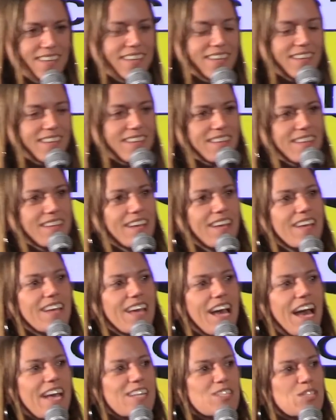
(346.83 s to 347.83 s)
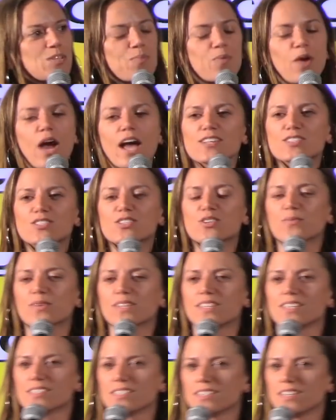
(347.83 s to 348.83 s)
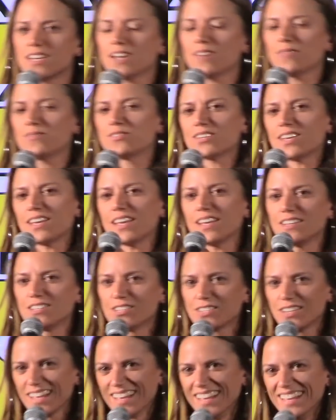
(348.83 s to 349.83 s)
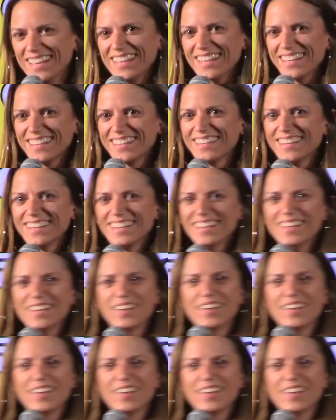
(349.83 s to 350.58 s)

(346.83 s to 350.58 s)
I surprised her with this gift in, in,